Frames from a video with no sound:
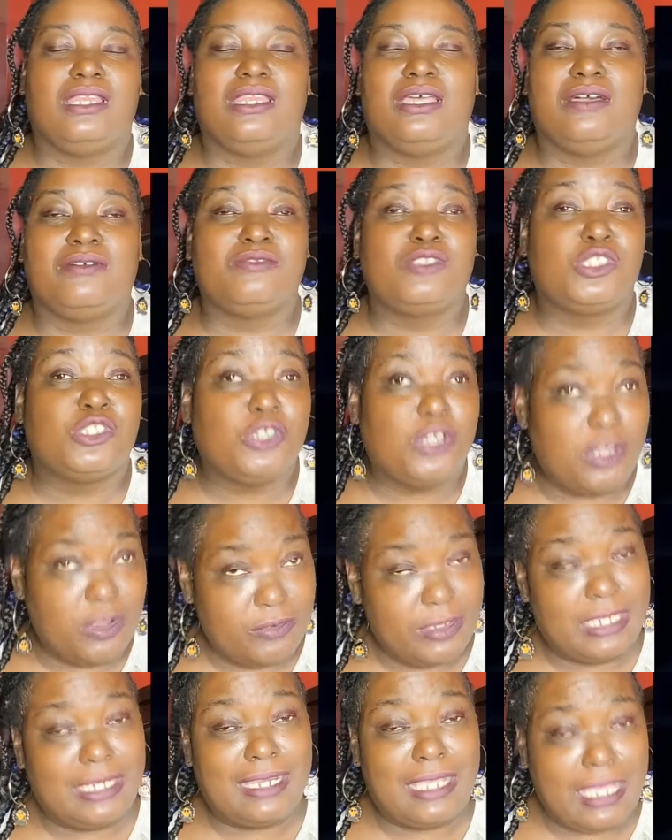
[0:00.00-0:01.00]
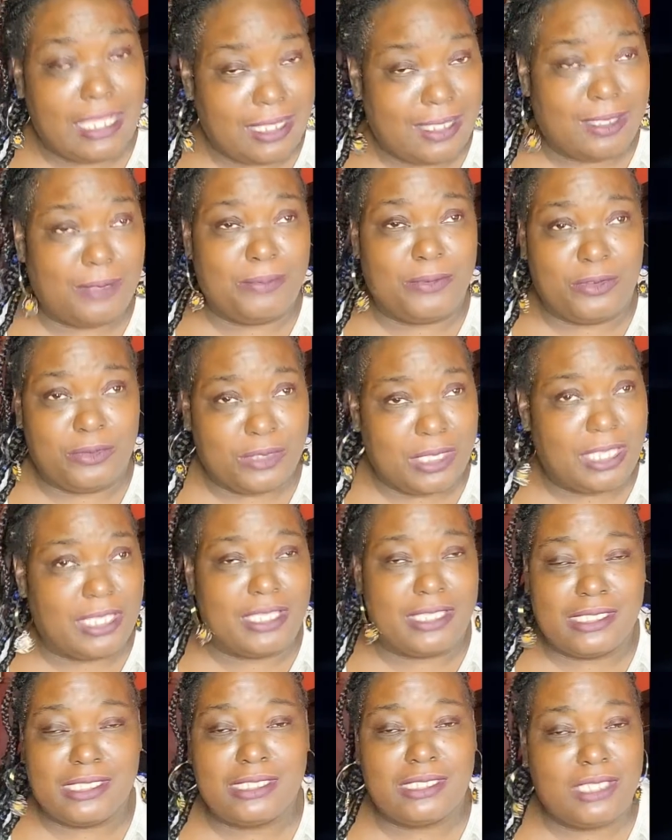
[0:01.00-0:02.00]
Love during lockup,
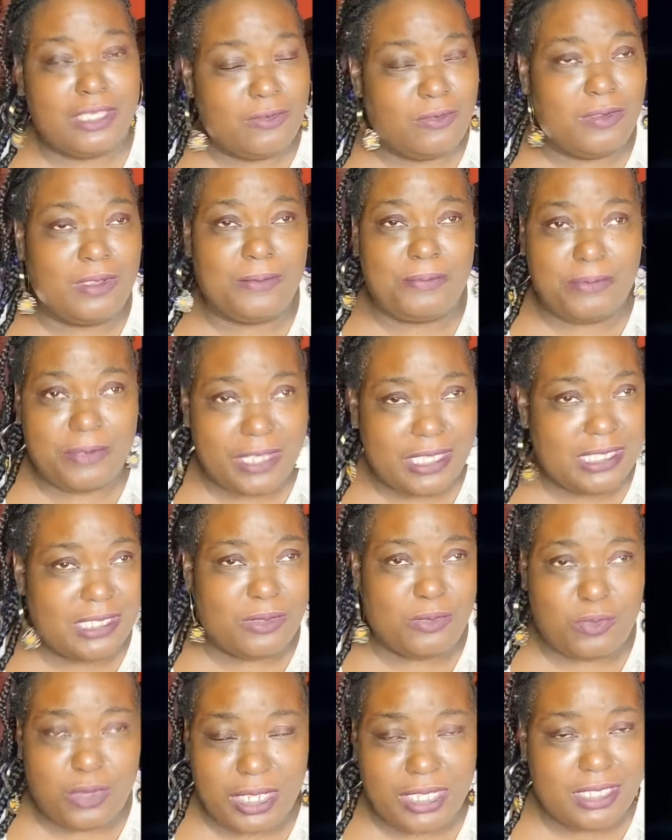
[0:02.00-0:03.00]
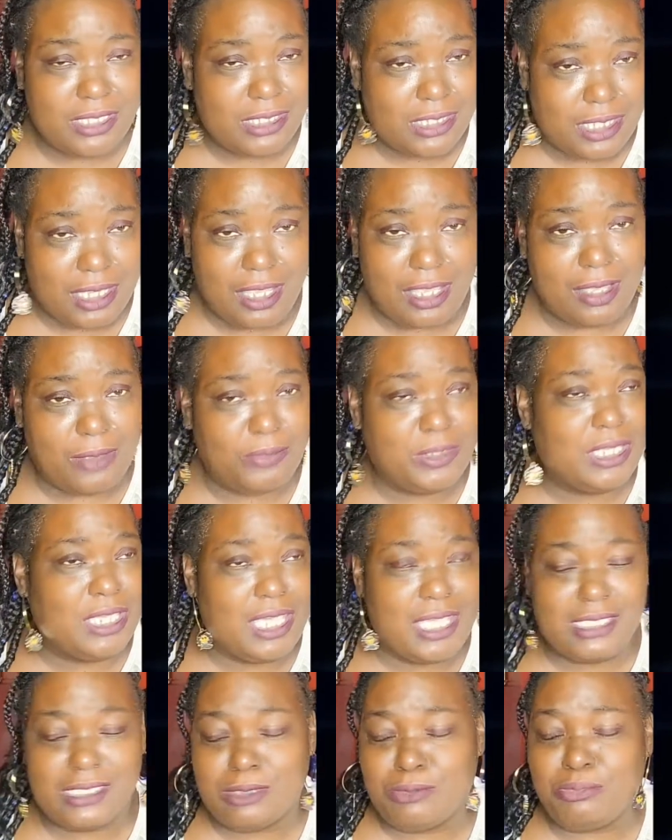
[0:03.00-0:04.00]
okay? Secret prison weddings, y'all.
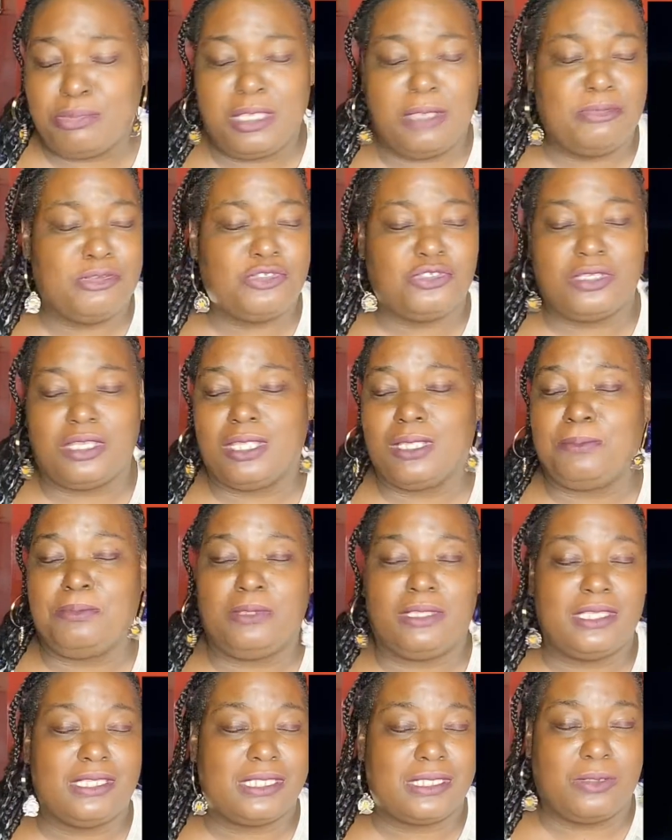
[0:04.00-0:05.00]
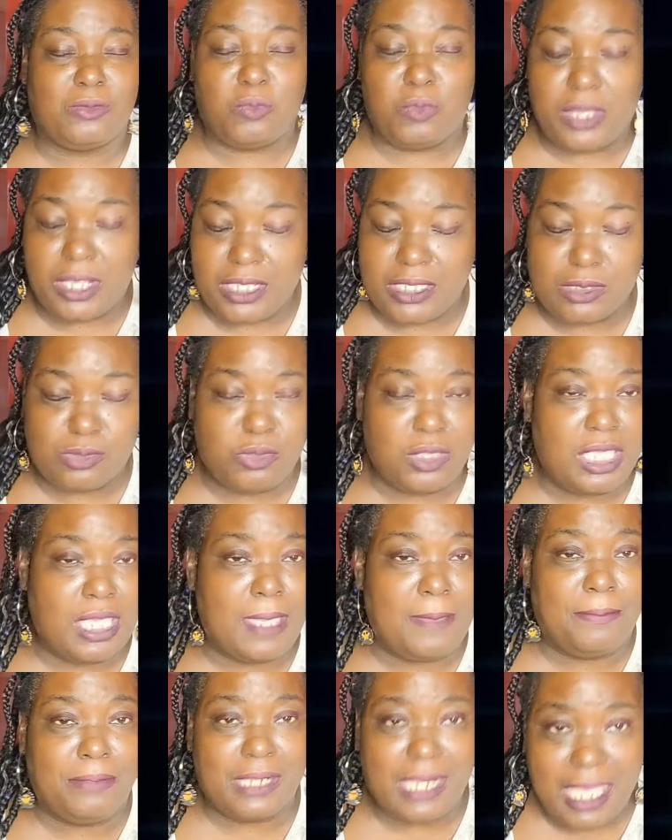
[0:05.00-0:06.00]
We got some people trying to plan some weddings. We
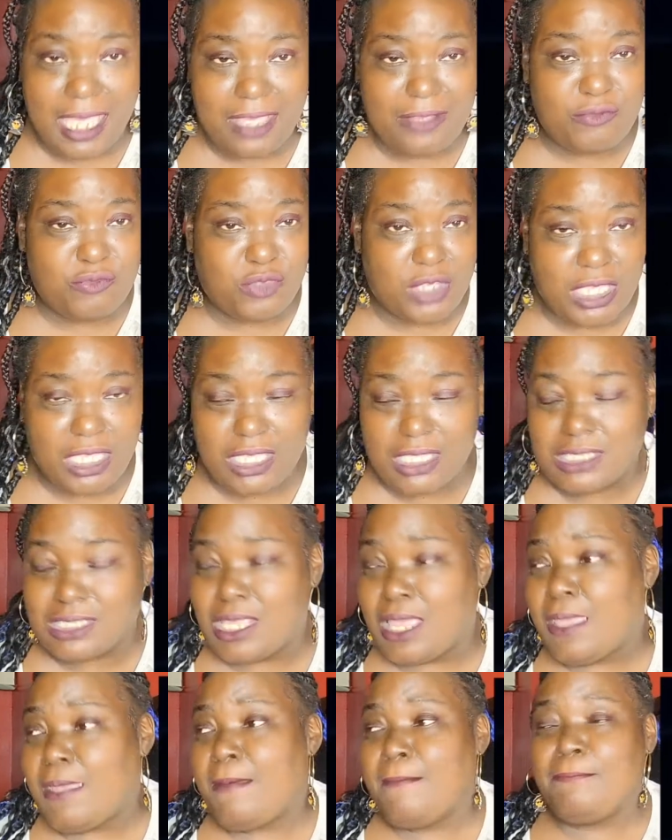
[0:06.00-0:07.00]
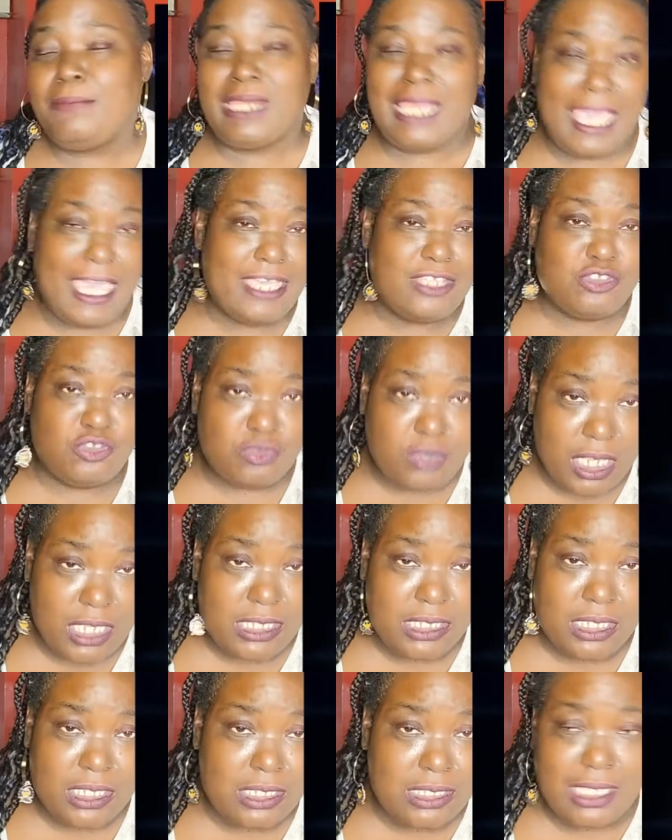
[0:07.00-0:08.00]
got black rings, black
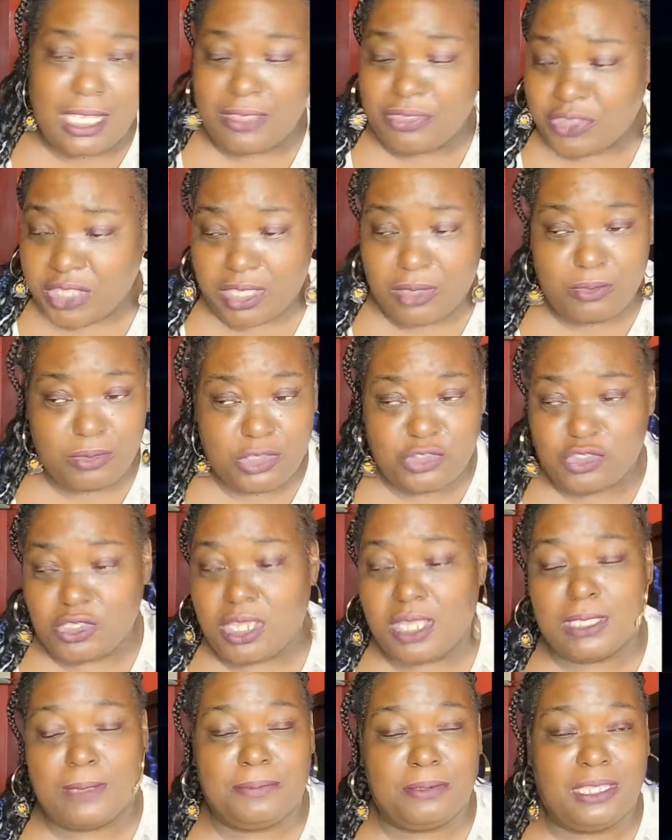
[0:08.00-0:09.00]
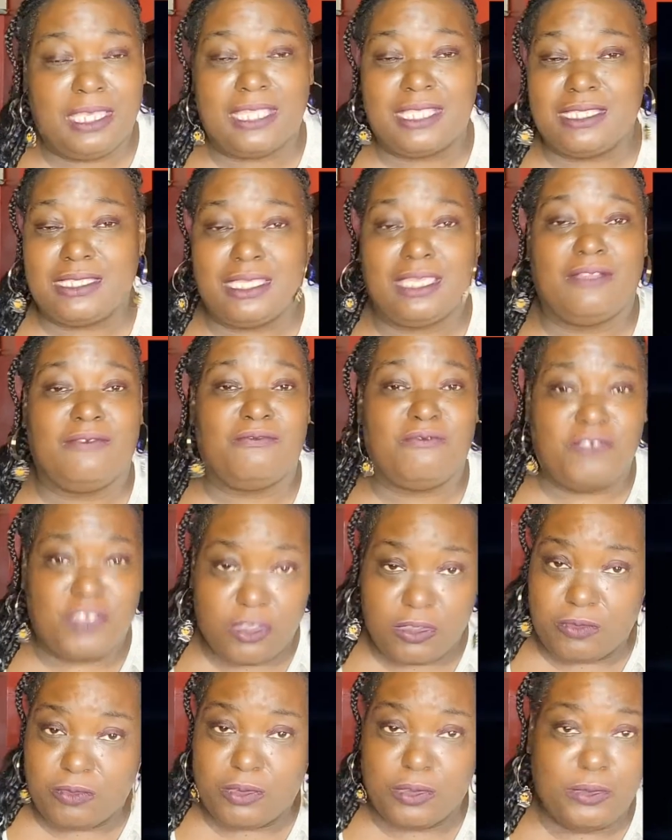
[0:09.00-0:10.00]
dresses. I think we trying to plan a damn
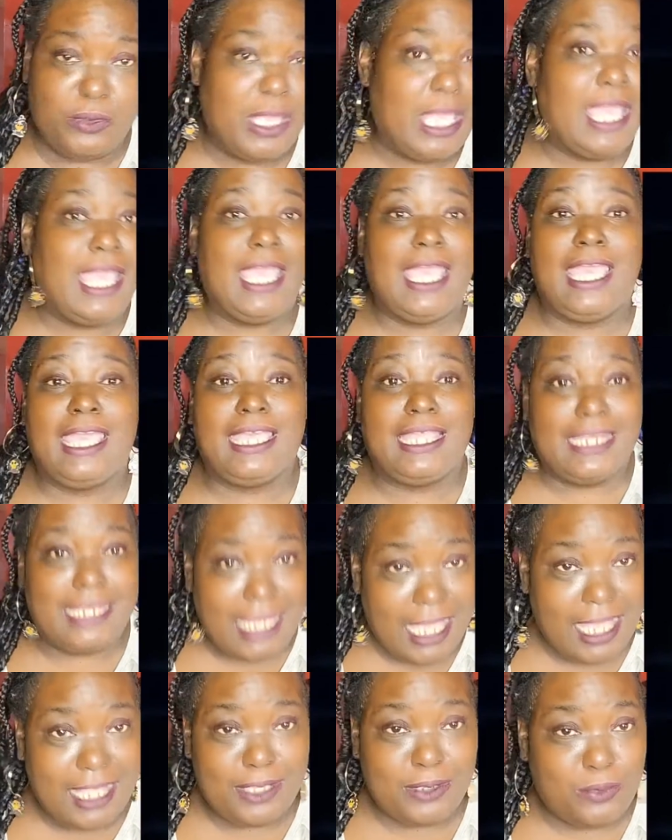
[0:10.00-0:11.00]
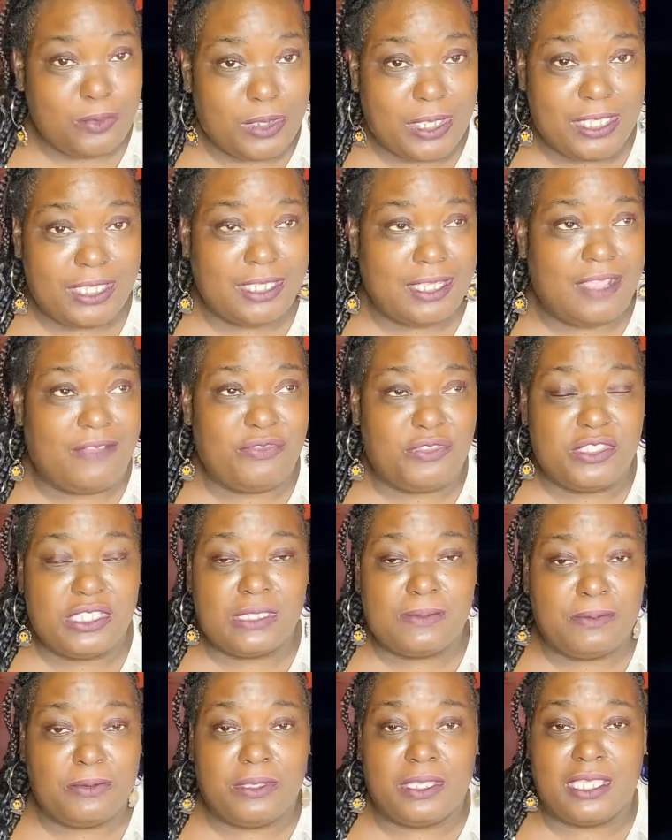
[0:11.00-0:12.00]
funeral and not a wedding at
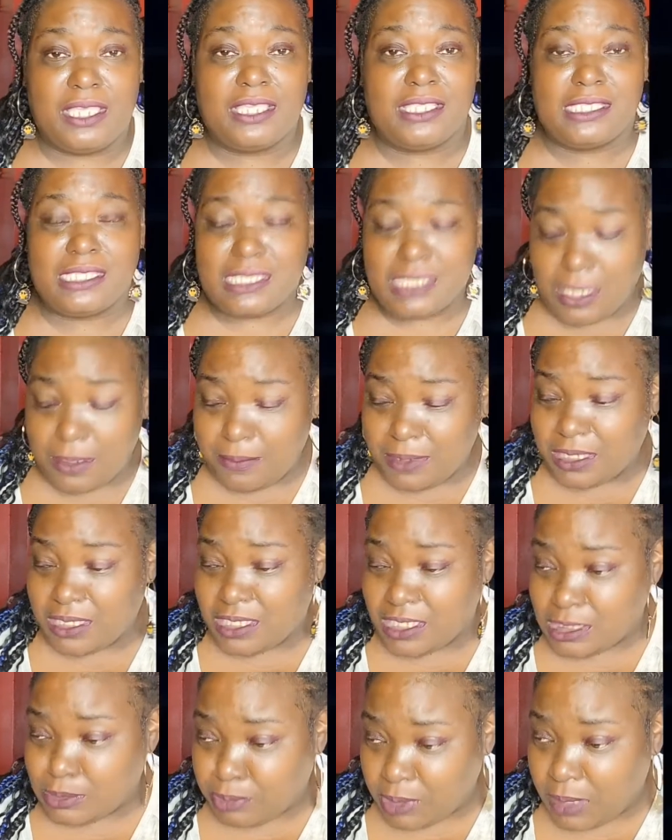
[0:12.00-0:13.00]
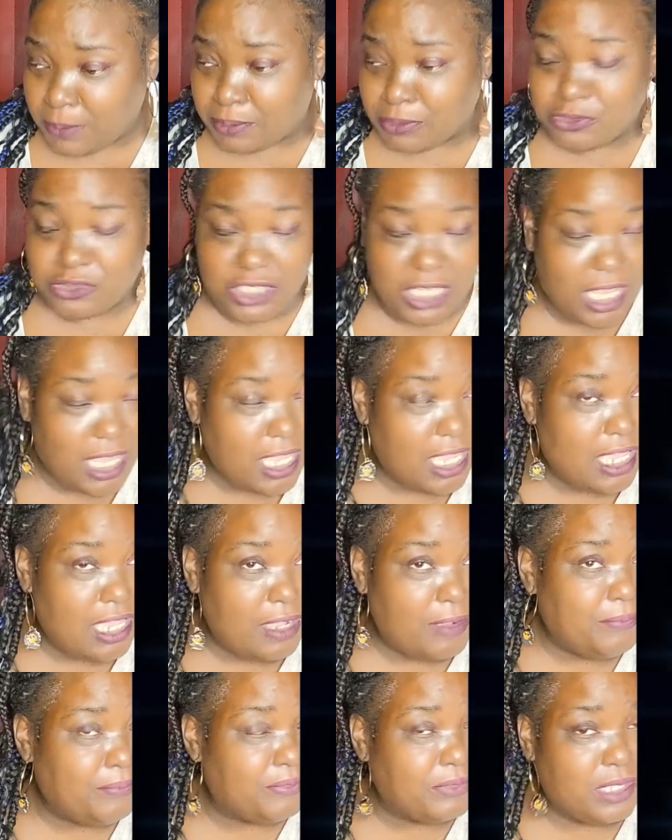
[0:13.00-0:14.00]
this point. And some of these people,
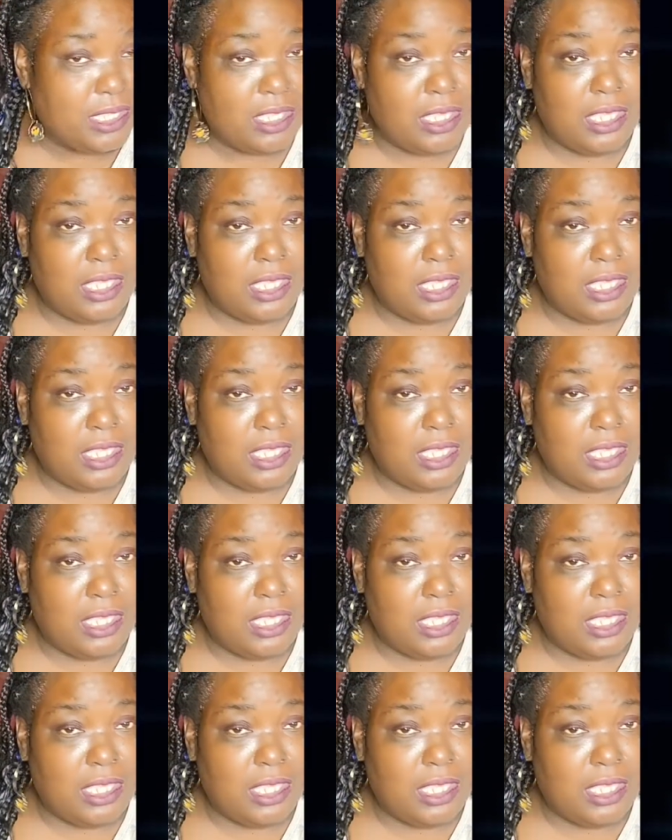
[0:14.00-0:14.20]
child